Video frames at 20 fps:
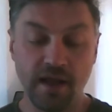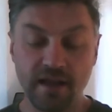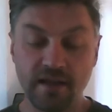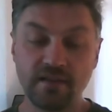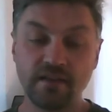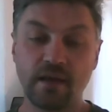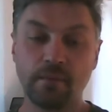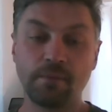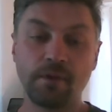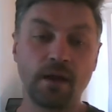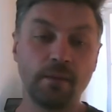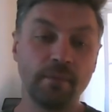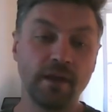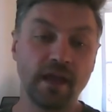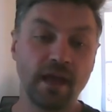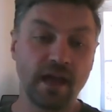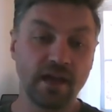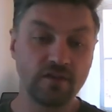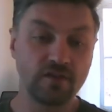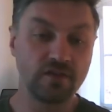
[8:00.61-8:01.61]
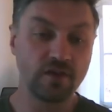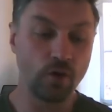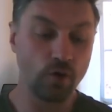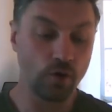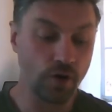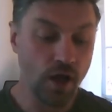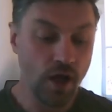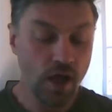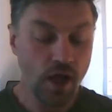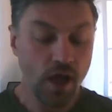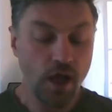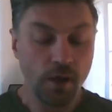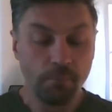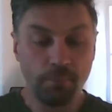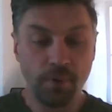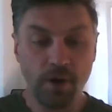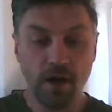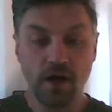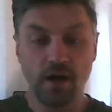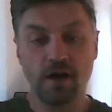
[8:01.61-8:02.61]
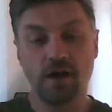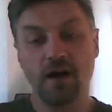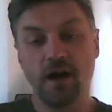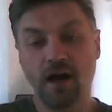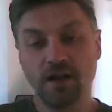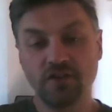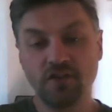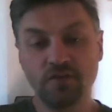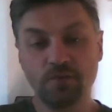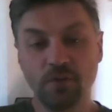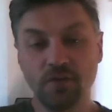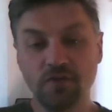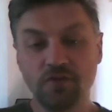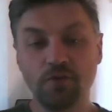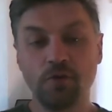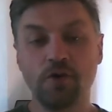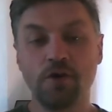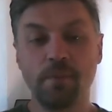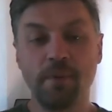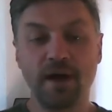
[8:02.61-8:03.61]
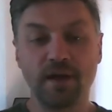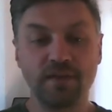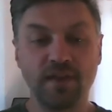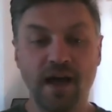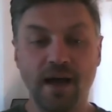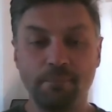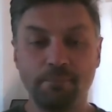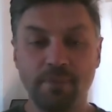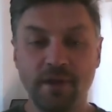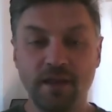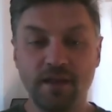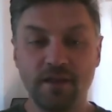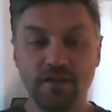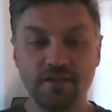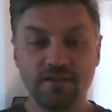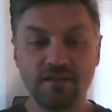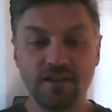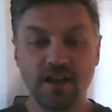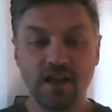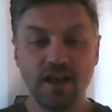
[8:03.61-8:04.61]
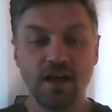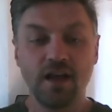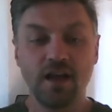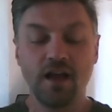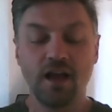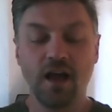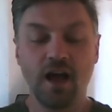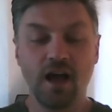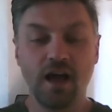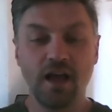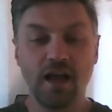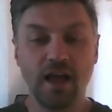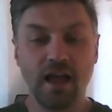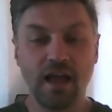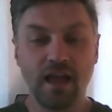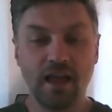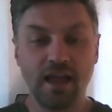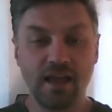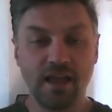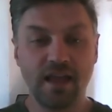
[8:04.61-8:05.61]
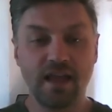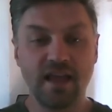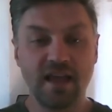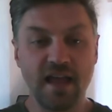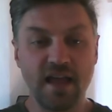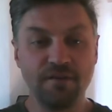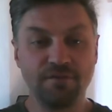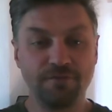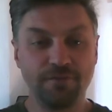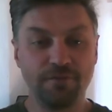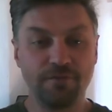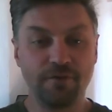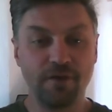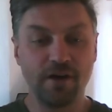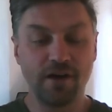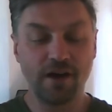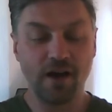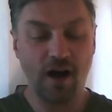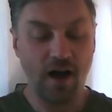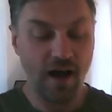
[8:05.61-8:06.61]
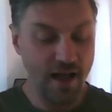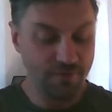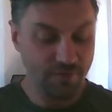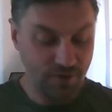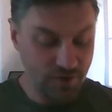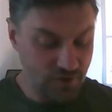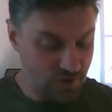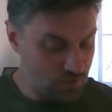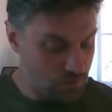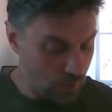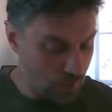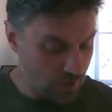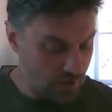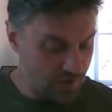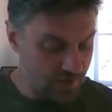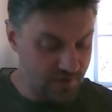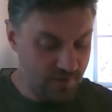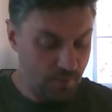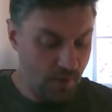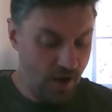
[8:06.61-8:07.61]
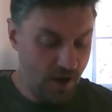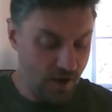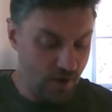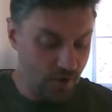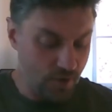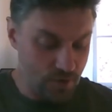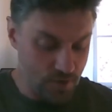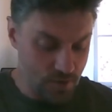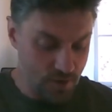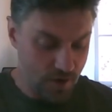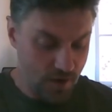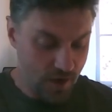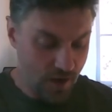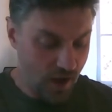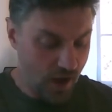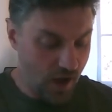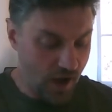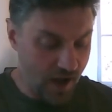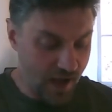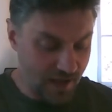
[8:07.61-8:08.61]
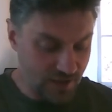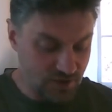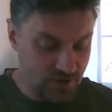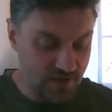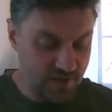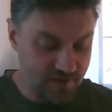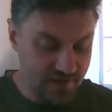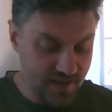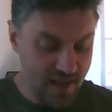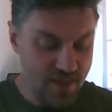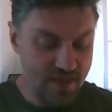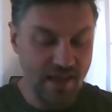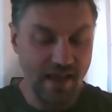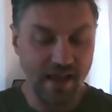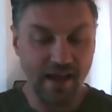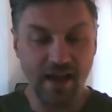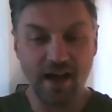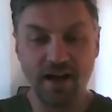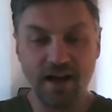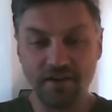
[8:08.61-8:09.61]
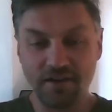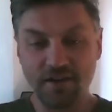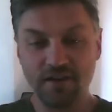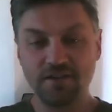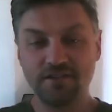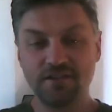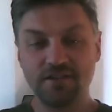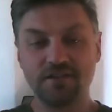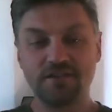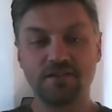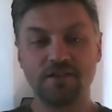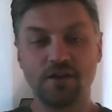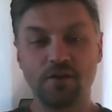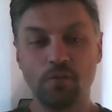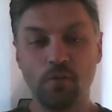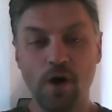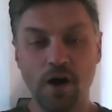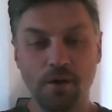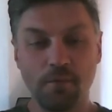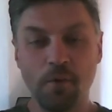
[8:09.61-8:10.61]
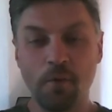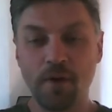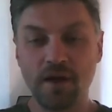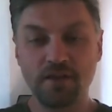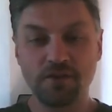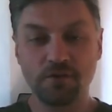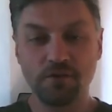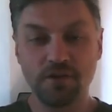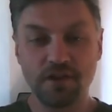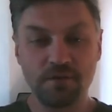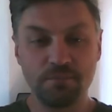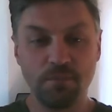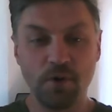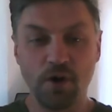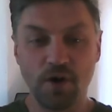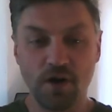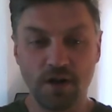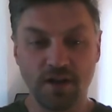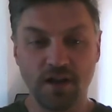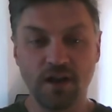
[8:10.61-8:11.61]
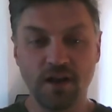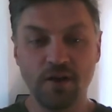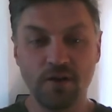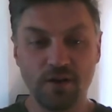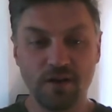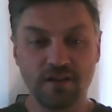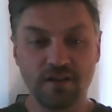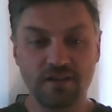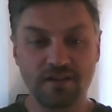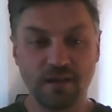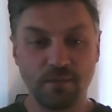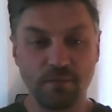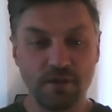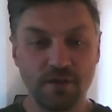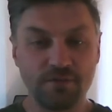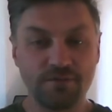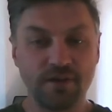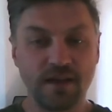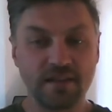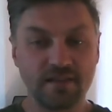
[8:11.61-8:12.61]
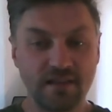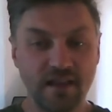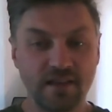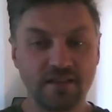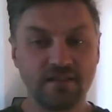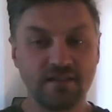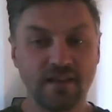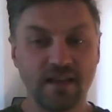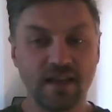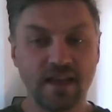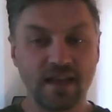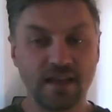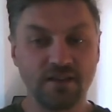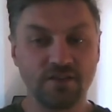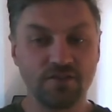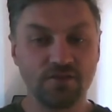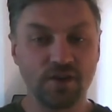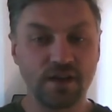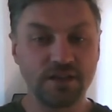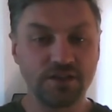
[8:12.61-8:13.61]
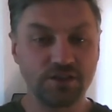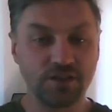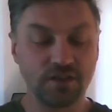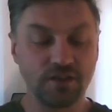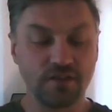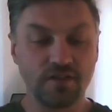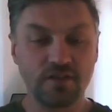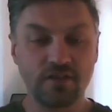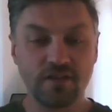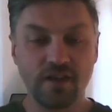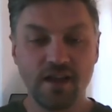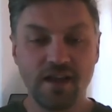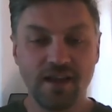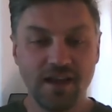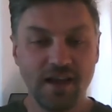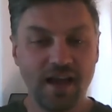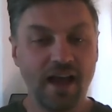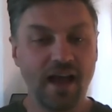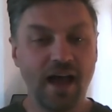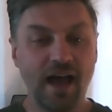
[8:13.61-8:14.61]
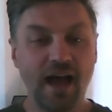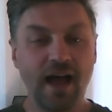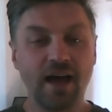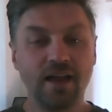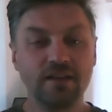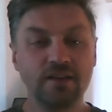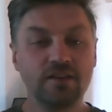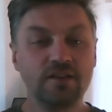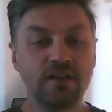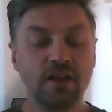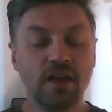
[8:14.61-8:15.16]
is upcoming, and so on. But I just want to talk about that because if I ever just want a smile, I actually sit there and I just work my way through this book and I look at some of the fantastic illustrations, and